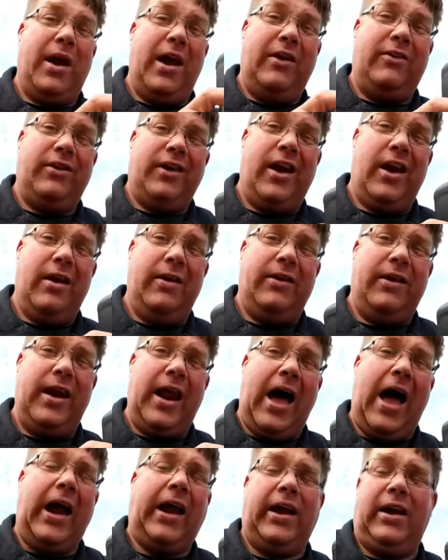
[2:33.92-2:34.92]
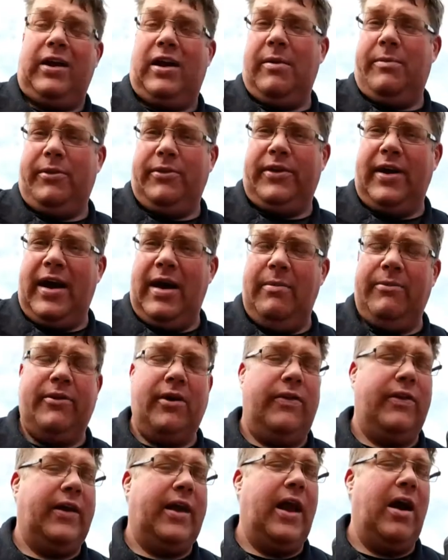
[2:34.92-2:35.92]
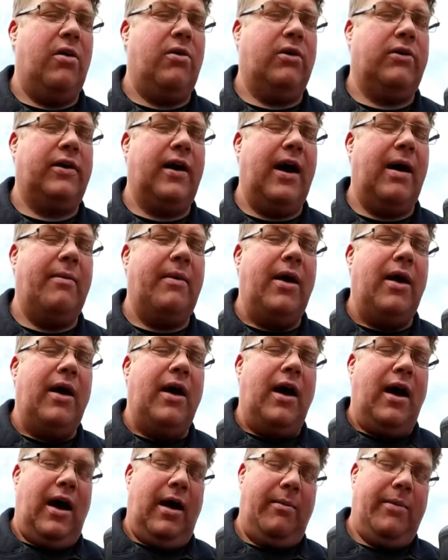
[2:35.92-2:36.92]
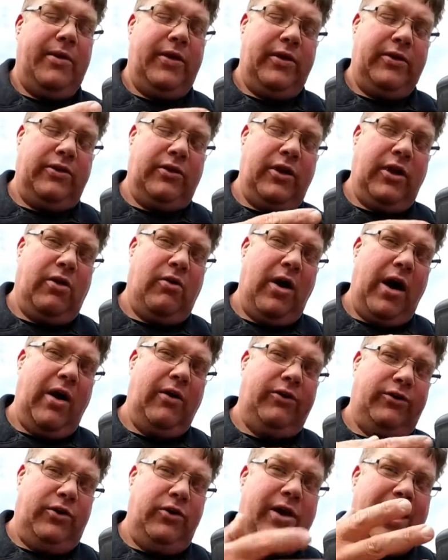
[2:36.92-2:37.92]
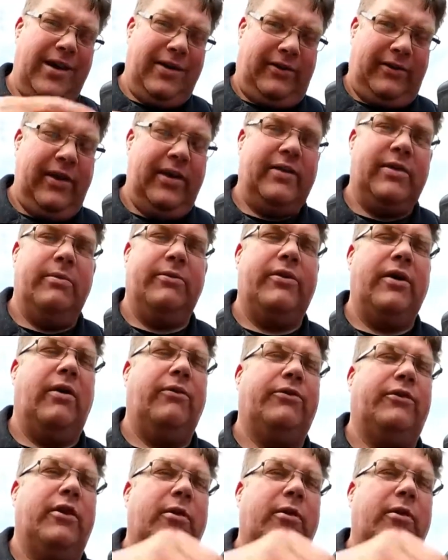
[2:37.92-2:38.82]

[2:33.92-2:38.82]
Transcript: I actually kind of knock it a couple times on the countertop. Um, but the, the grounds do kind of sink themselves to